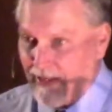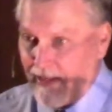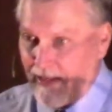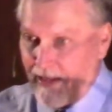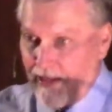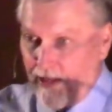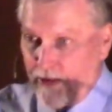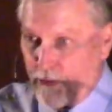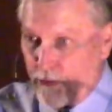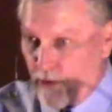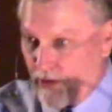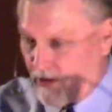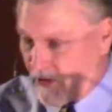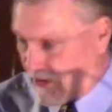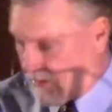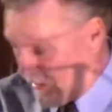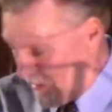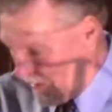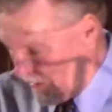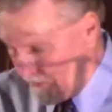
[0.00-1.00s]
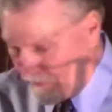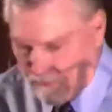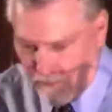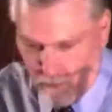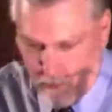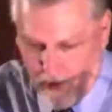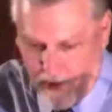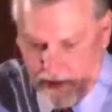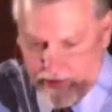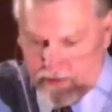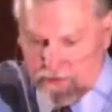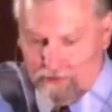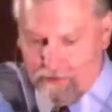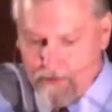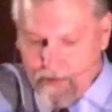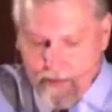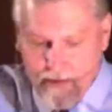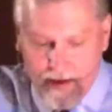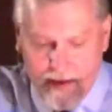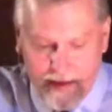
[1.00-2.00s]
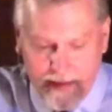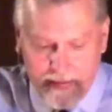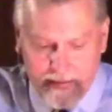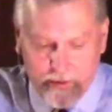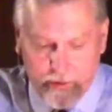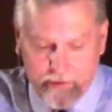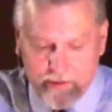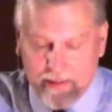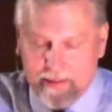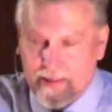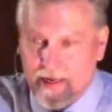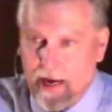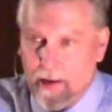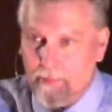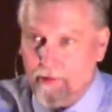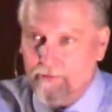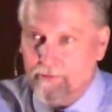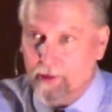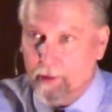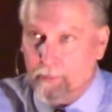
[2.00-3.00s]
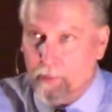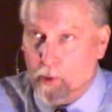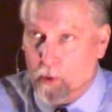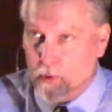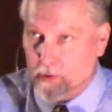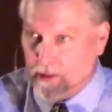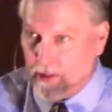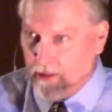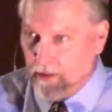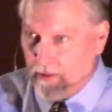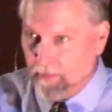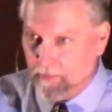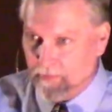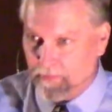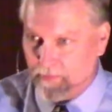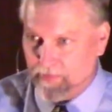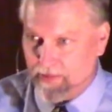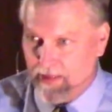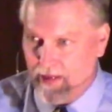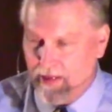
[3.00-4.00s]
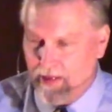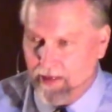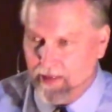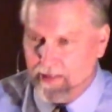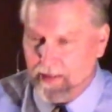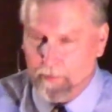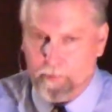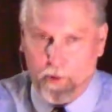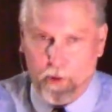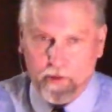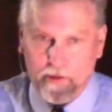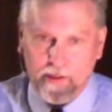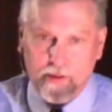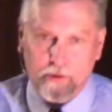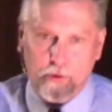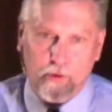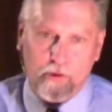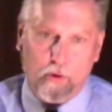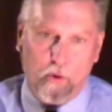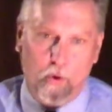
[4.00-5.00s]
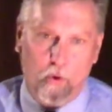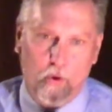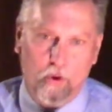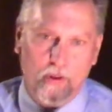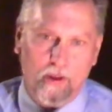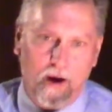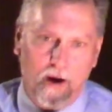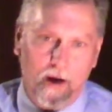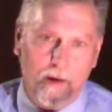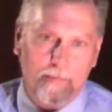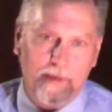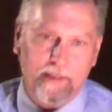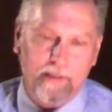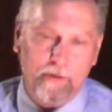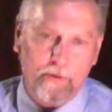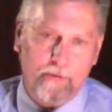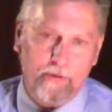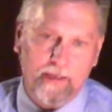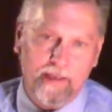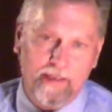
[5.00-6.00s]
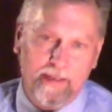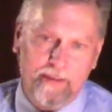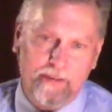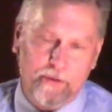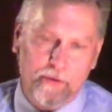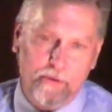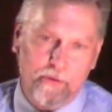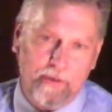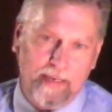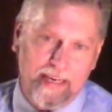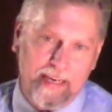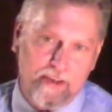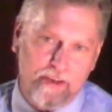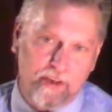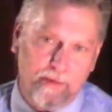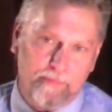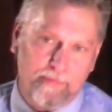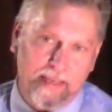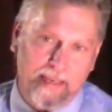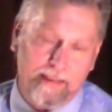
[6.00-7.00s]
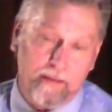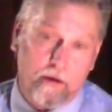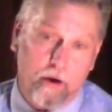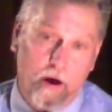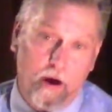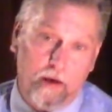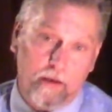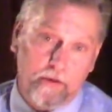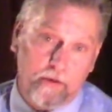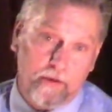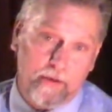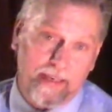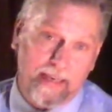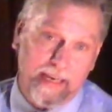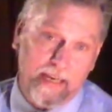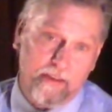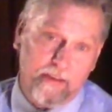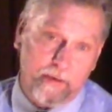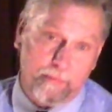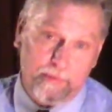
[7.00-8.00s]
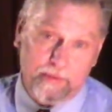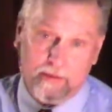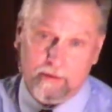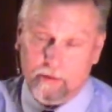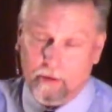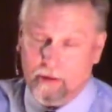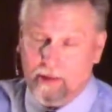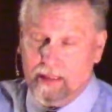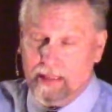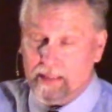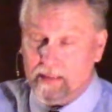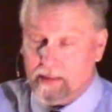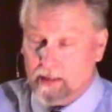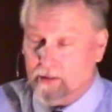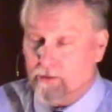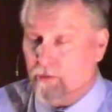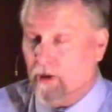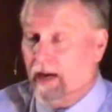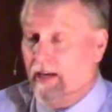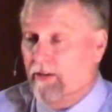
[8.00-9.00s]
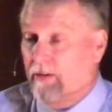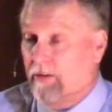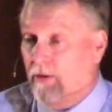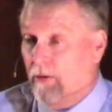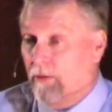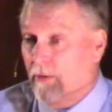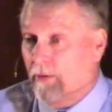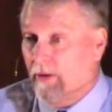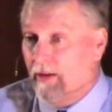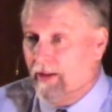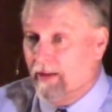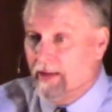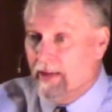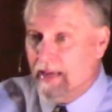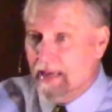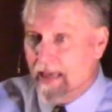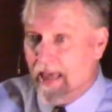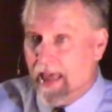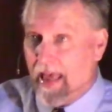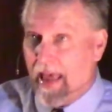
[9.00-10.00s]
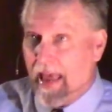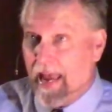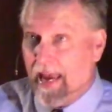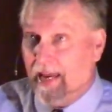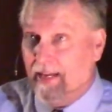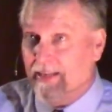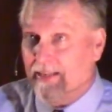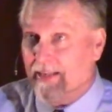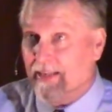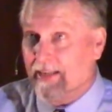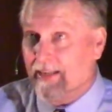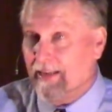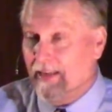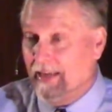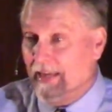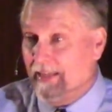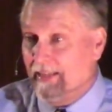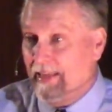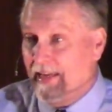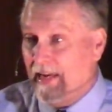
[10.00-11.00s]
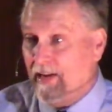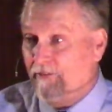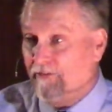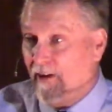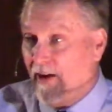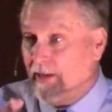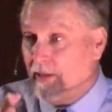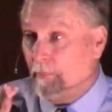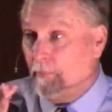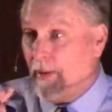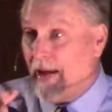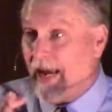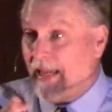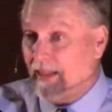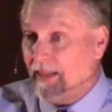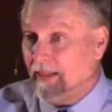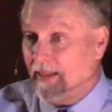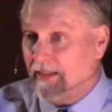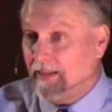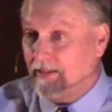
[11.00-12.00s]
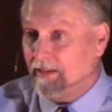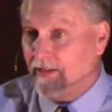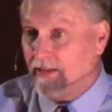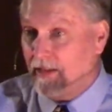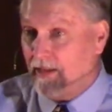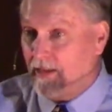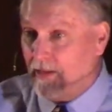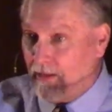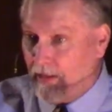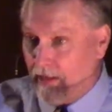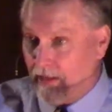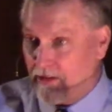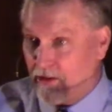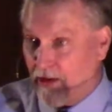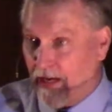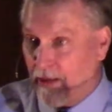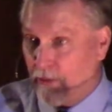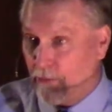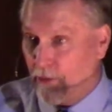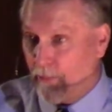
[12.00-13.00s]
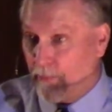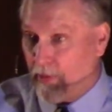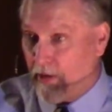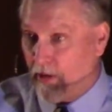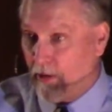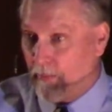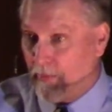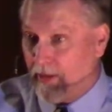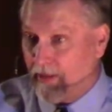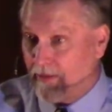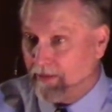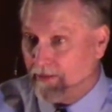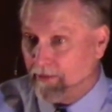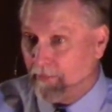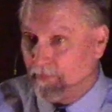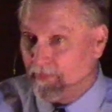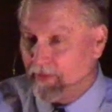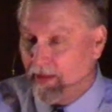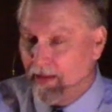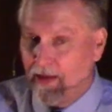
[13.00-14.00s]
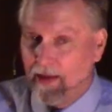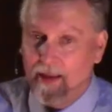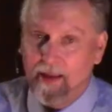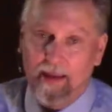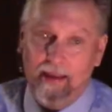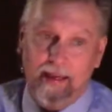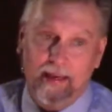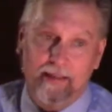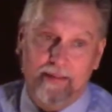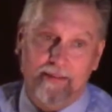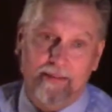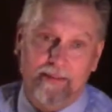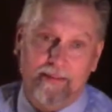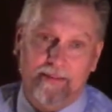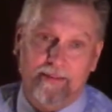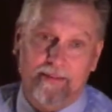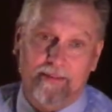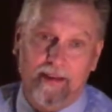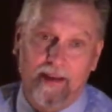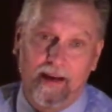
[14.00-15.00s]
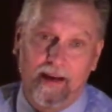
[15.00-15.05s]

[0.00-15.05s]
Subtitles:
interest was during the time of Napoleon. Napoleon took a whole army to Egypt and conquered Egypt, or at least he tried to. And he fought a battle in the shadow of the pyramids. It's